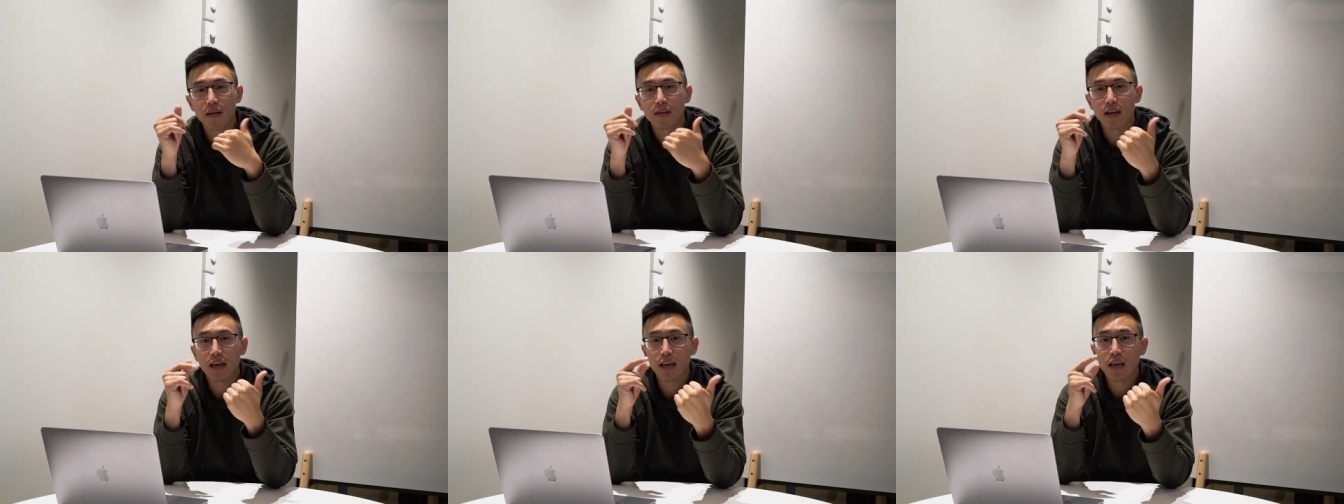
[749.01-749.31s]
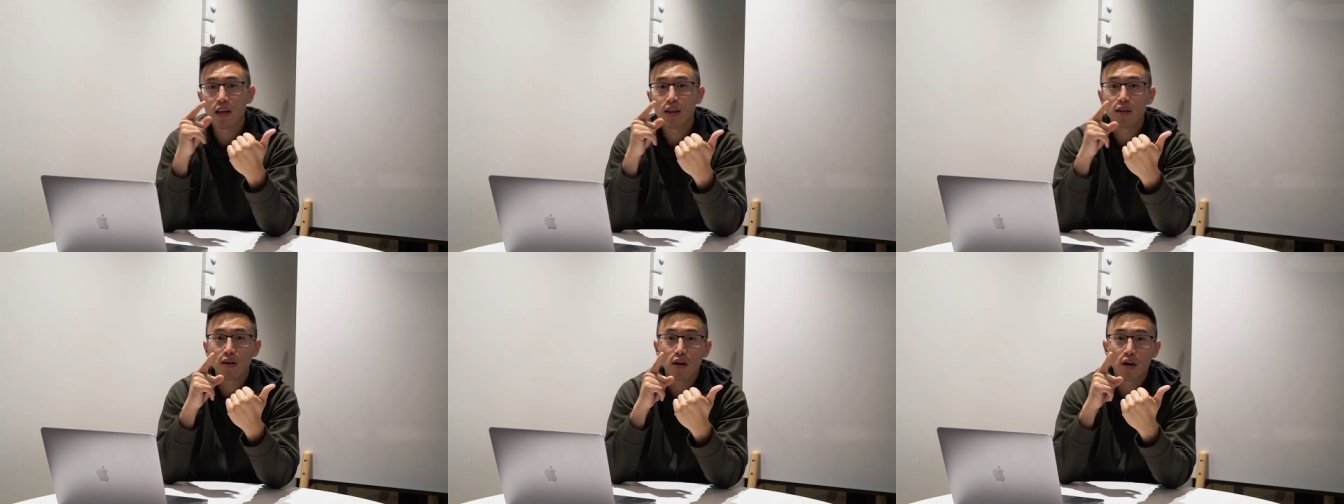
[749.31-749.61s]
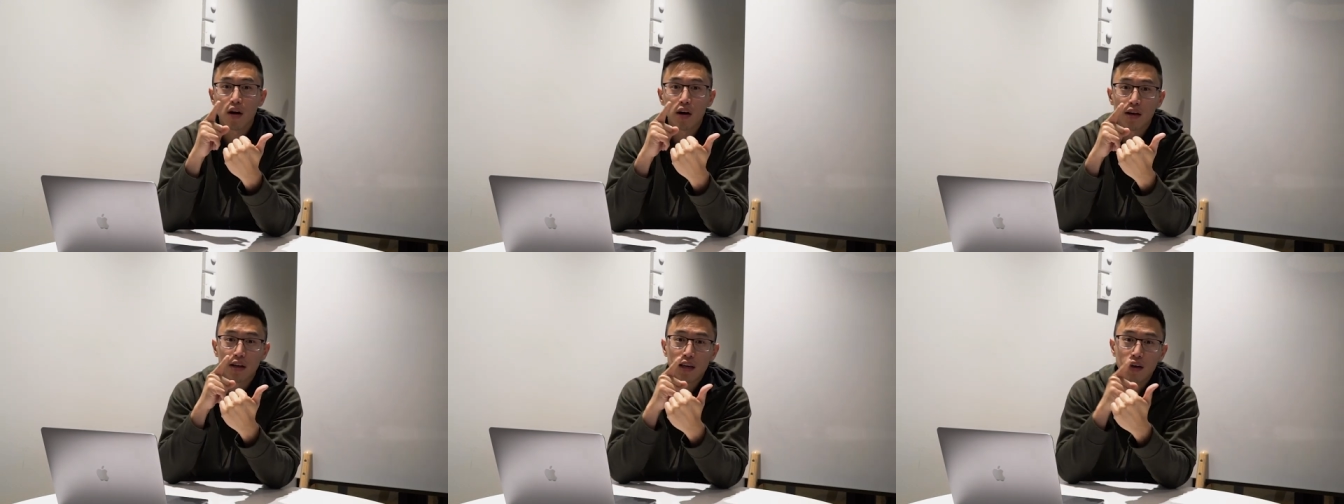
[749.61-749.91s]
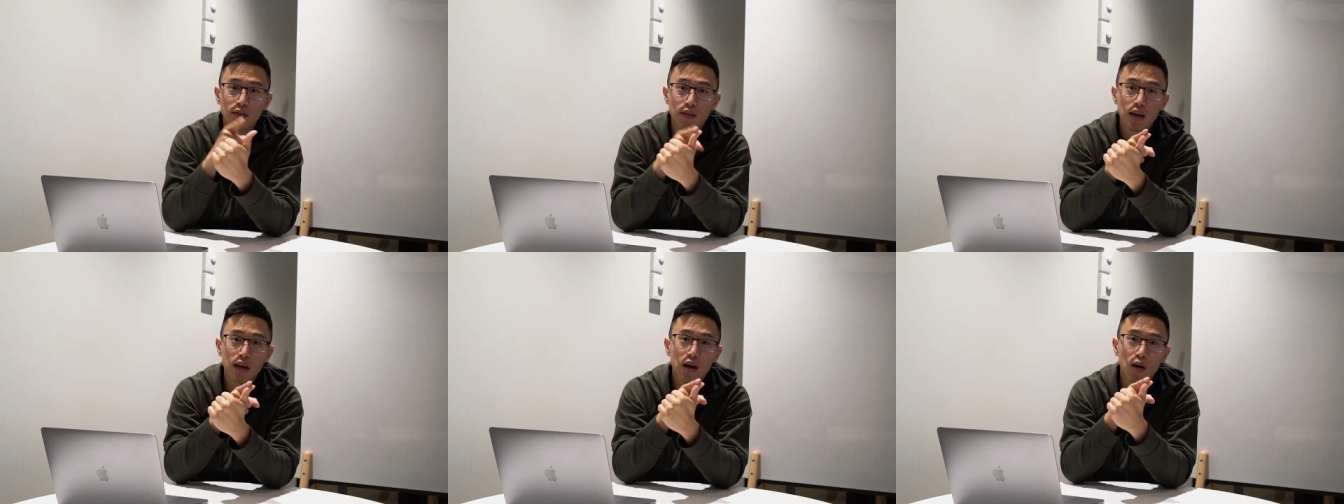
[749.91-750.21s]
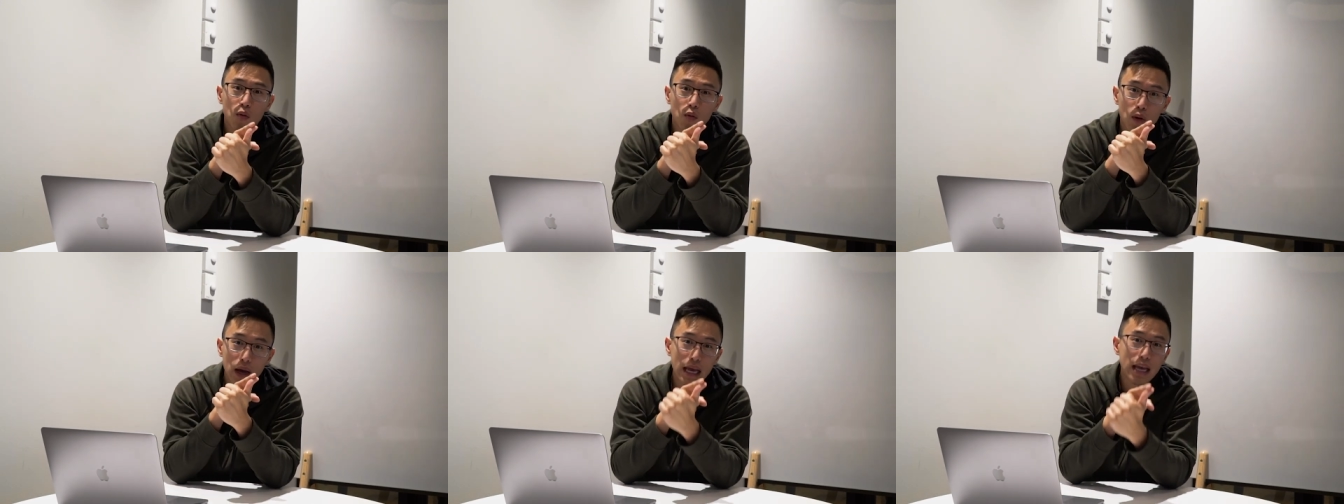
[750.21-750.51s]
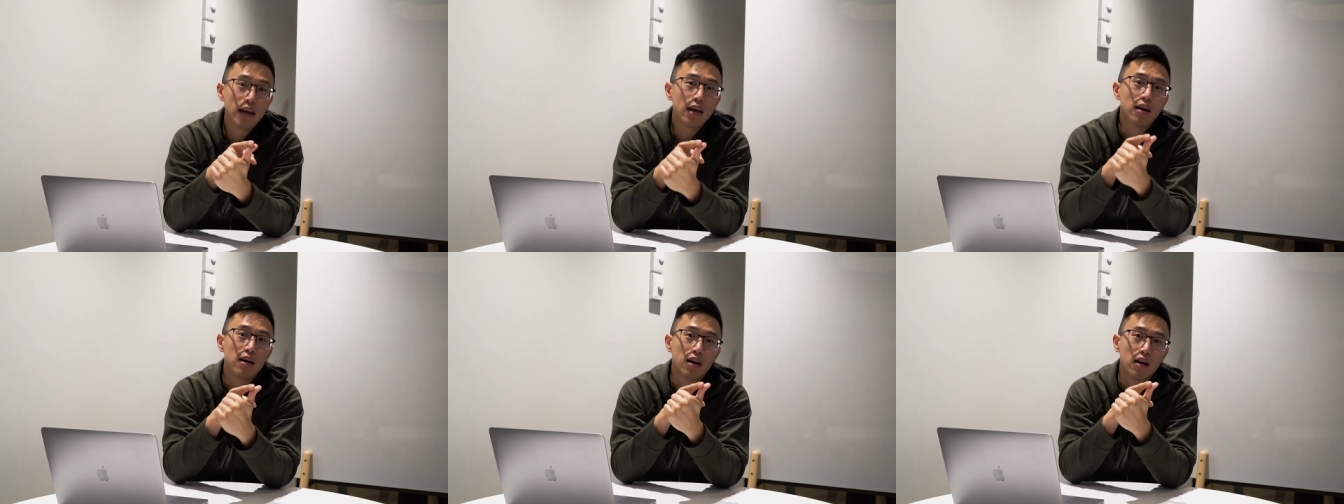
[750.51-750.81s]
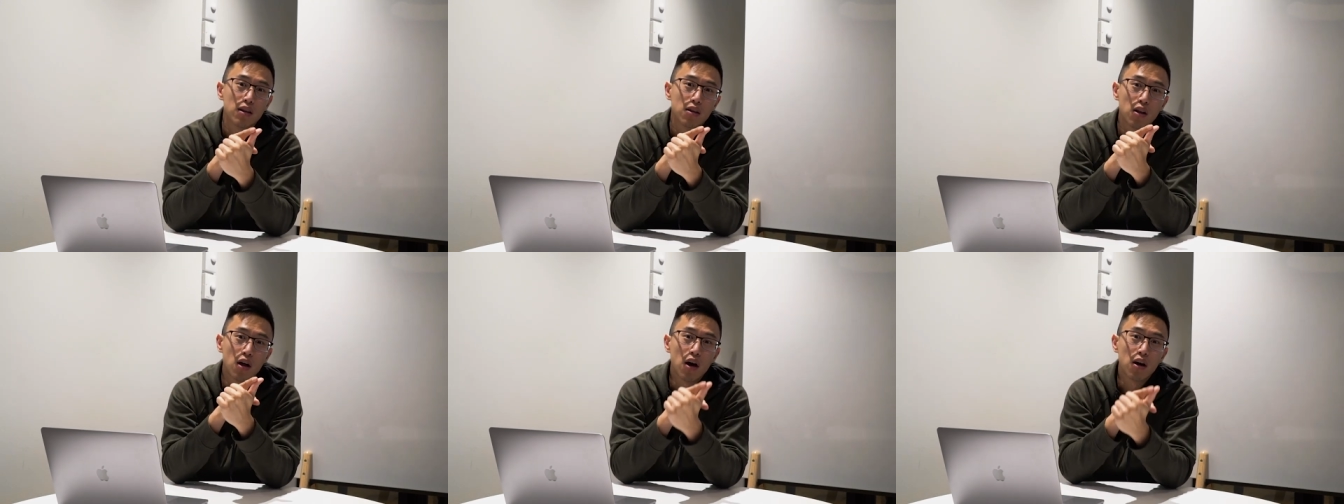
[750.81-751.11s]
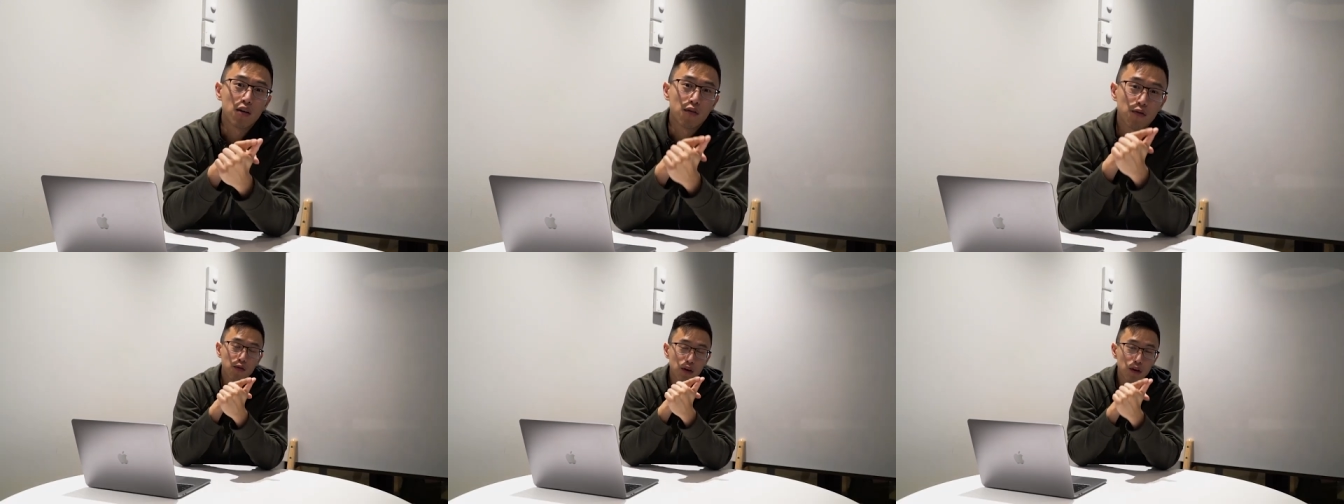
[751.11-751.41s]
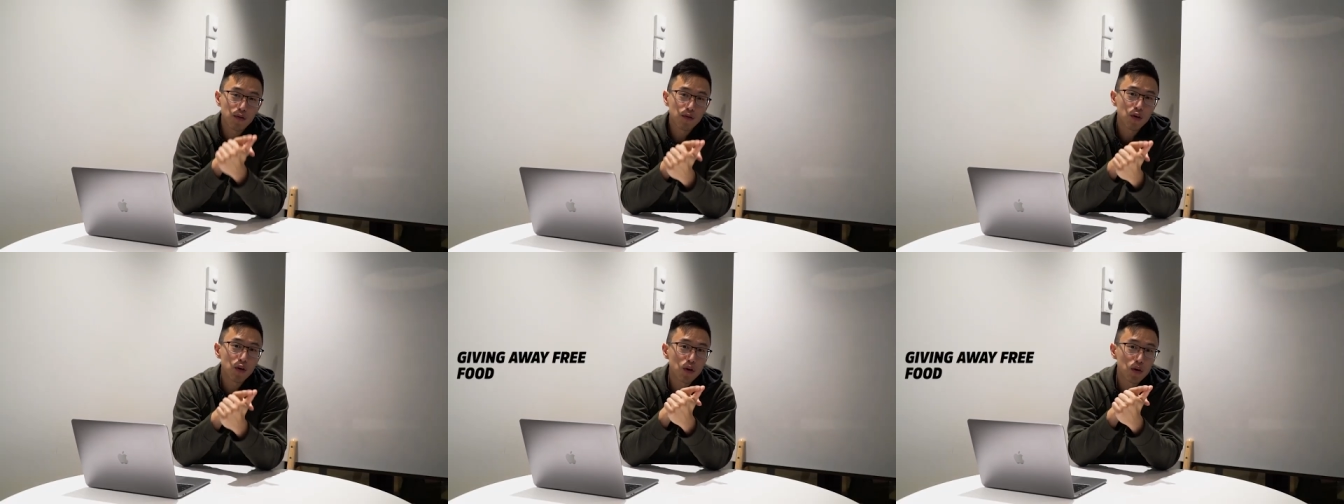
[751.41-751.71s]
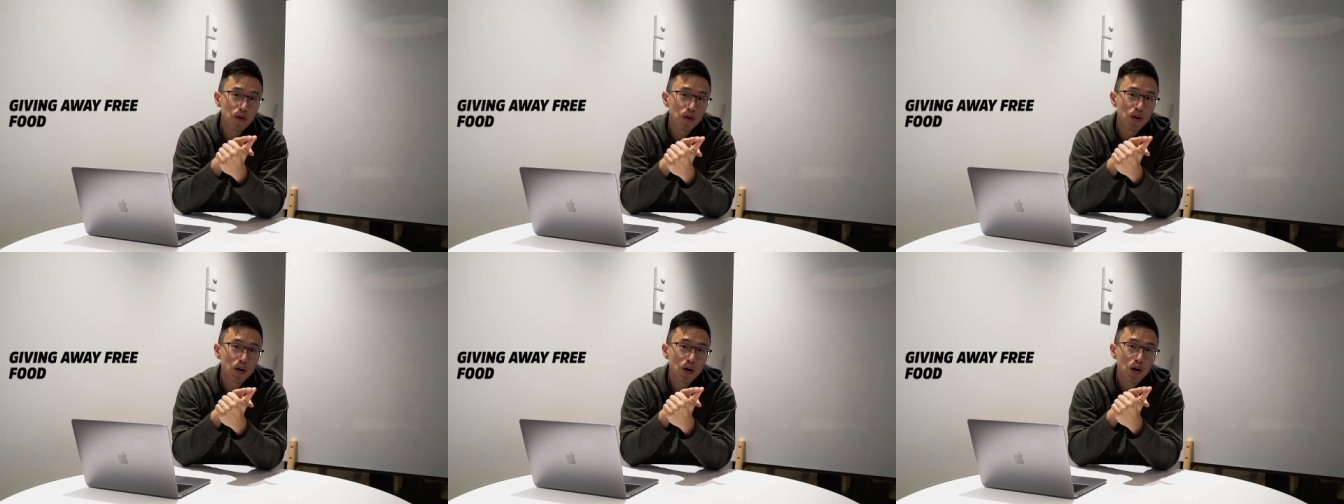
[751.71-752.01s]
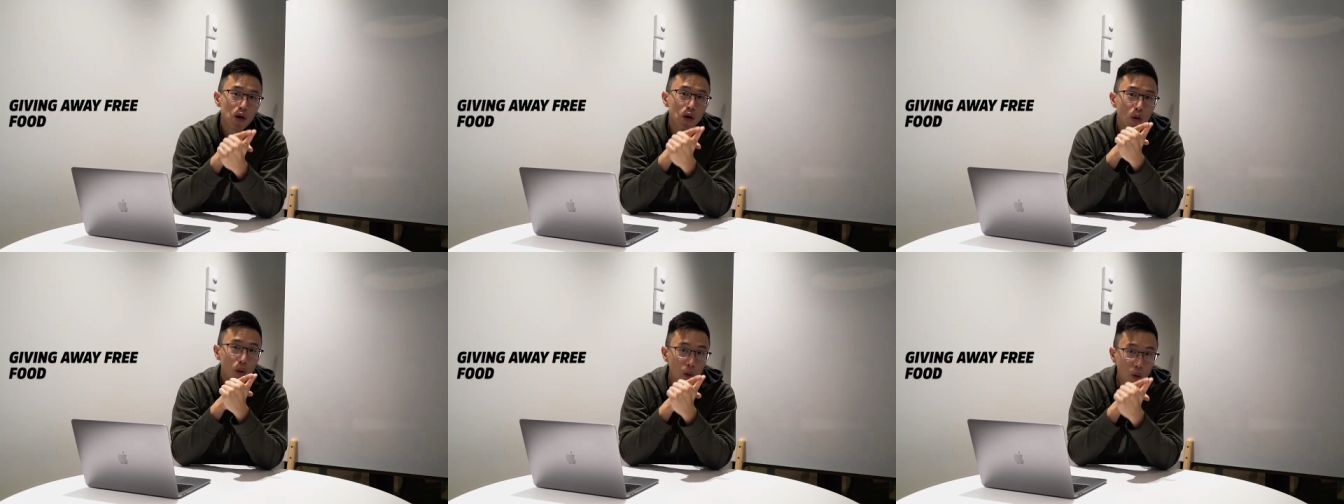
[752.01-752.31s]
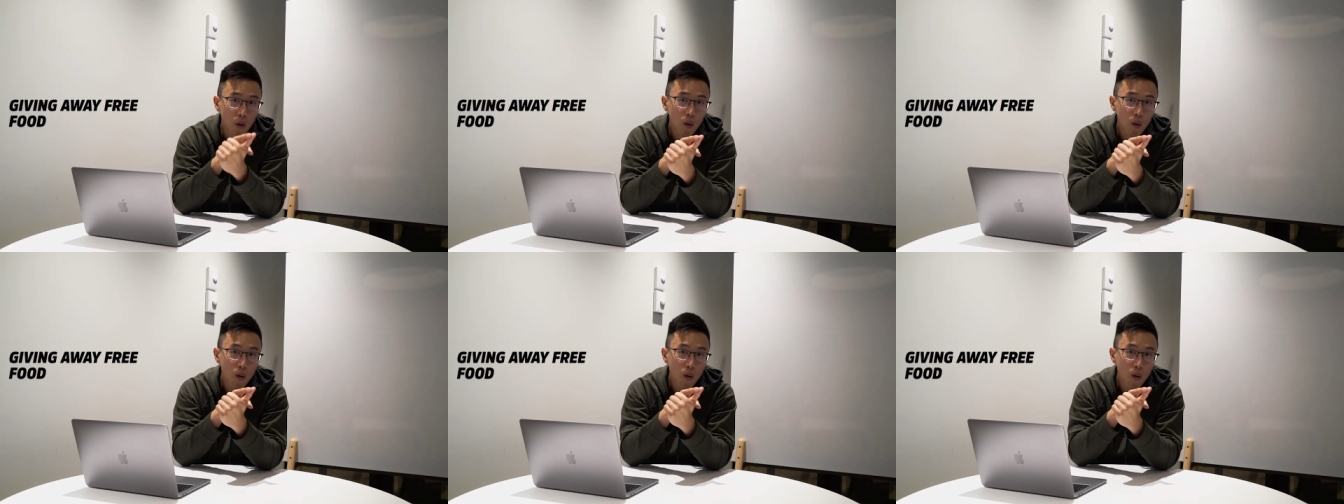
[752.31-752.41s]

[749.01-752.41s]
They either are giving away a lot of free food